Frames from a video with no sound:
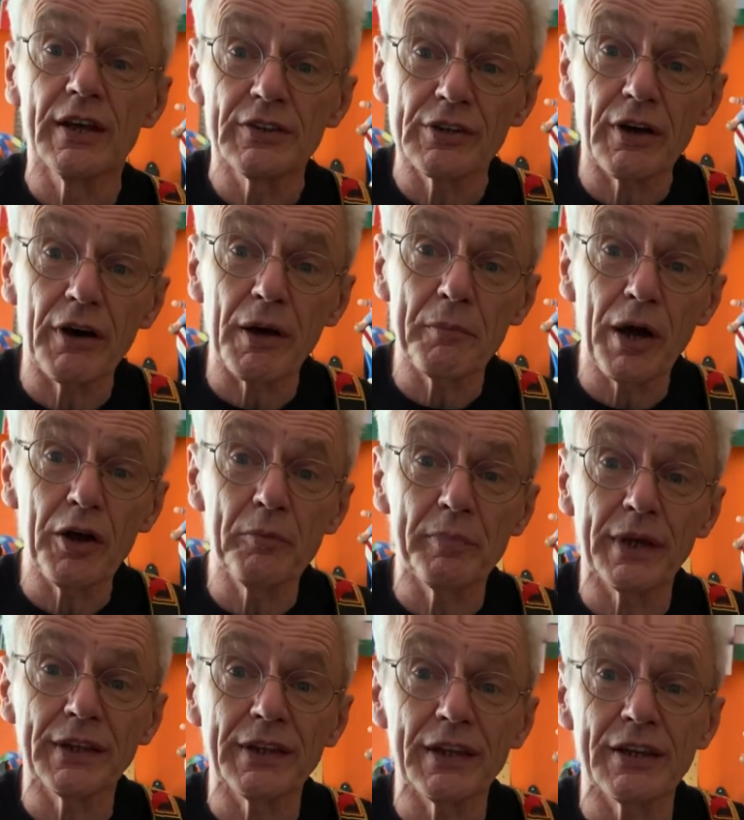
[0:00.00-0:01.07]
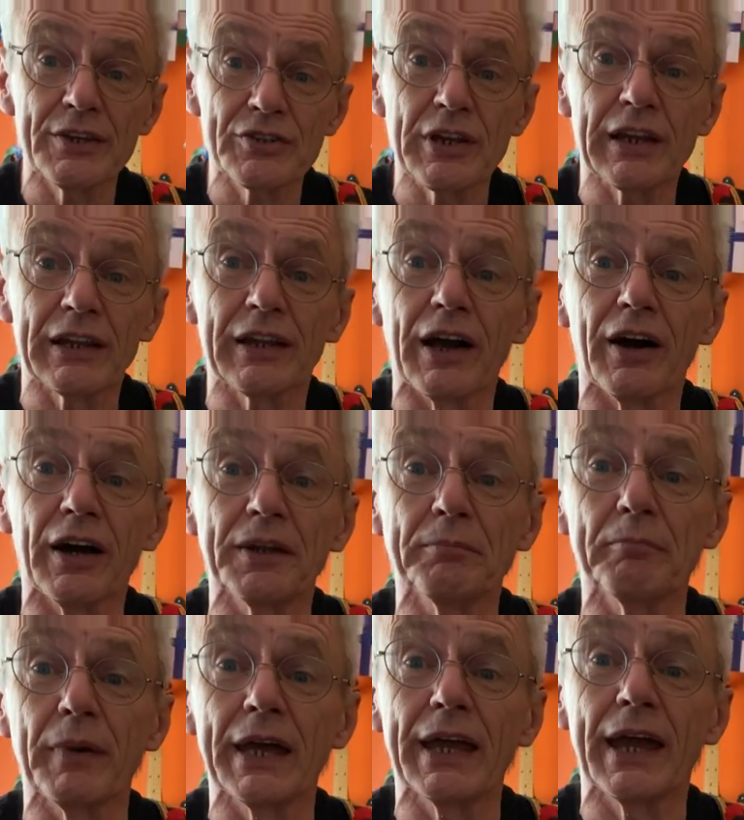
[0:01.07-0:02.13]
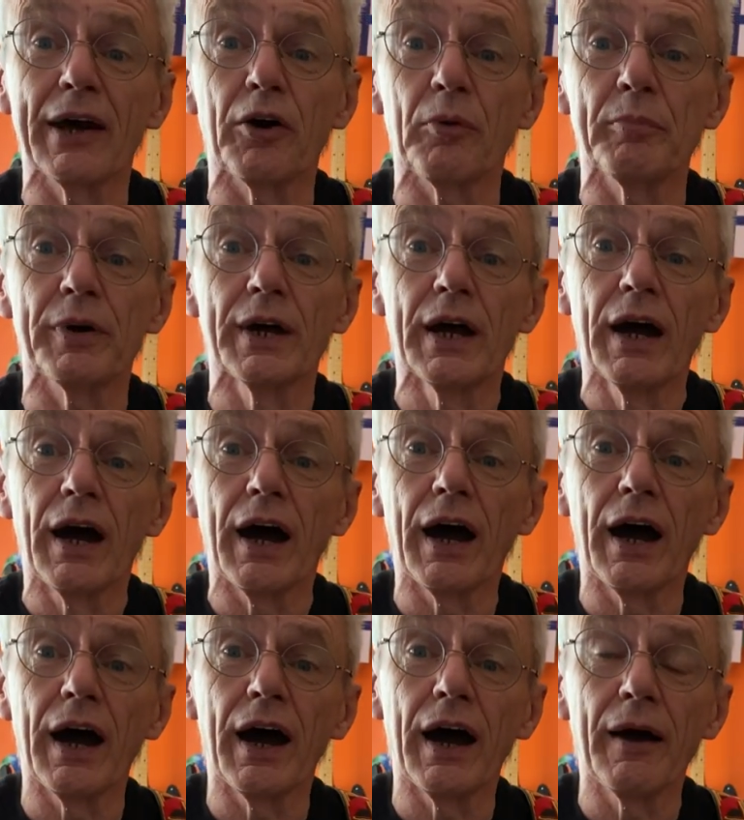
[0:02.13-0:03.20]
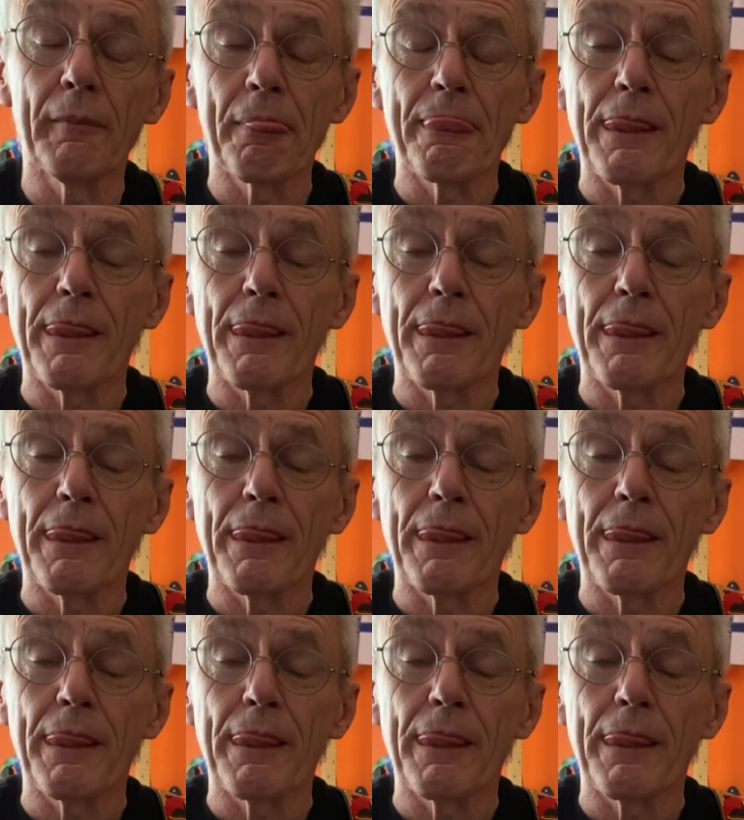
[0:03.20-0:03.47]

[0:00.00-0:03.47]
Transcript: So I'm hoping that this little guide may help uh,